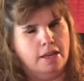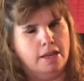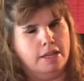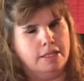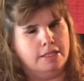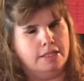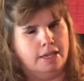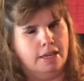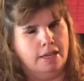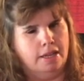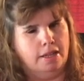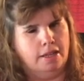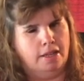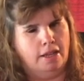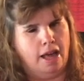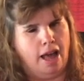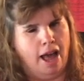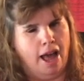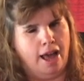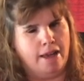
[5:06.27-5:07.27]

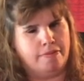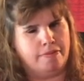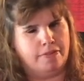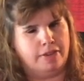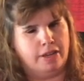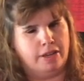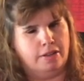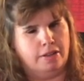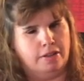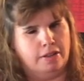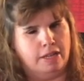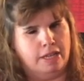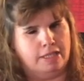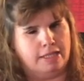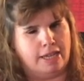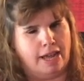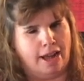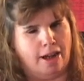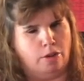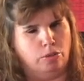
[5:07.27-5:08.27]
until I feel
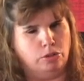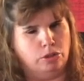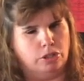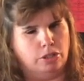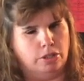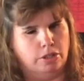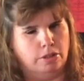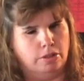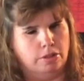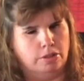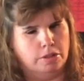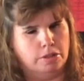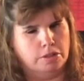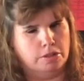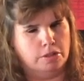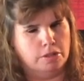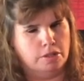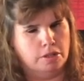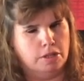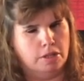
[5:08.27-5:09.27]
it's out,
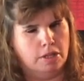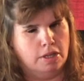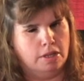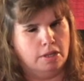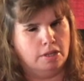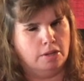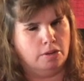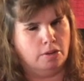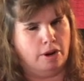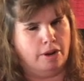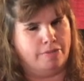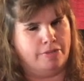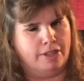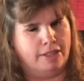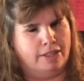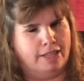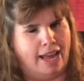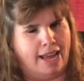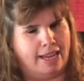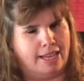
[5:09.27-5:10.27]
or I
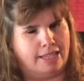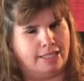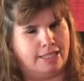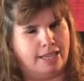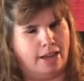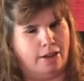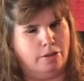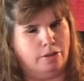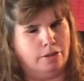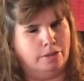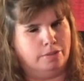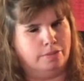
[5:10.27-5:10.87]
feel like it's out.